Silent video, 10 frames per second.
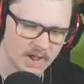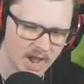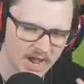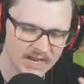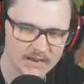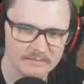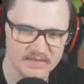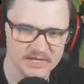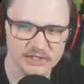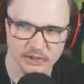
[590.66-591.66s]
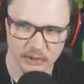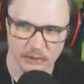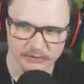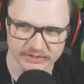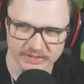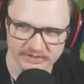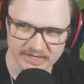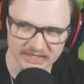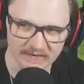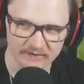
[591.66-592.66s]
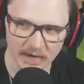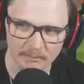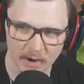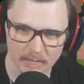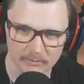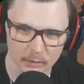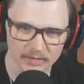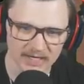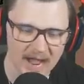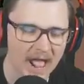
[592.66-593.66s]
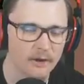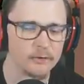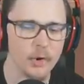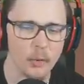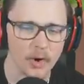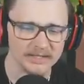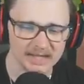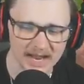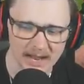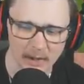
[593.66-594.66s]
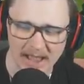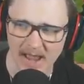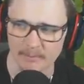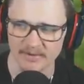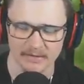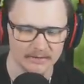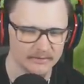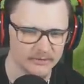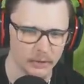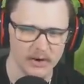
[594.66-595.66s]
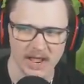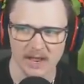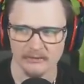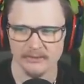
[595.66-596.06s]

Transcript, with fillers: I am this close to giving up on Mookie. I don't know what the hell happened. Two down.